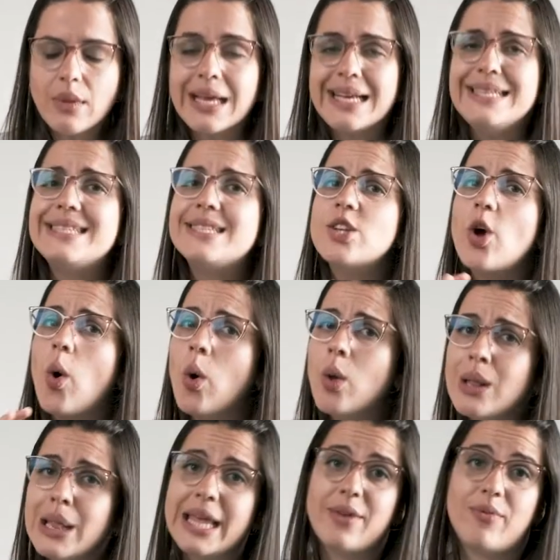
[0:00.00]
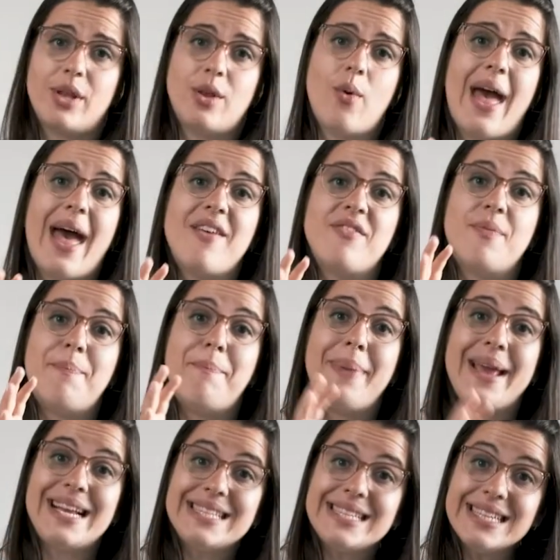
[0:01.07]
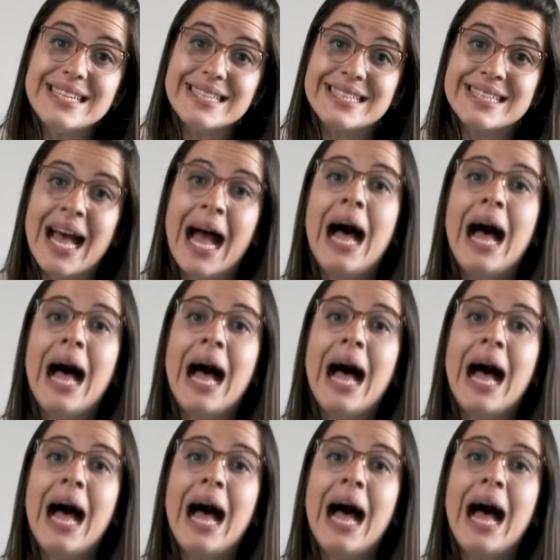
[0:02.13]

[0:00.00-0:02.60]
It's only when you have basics,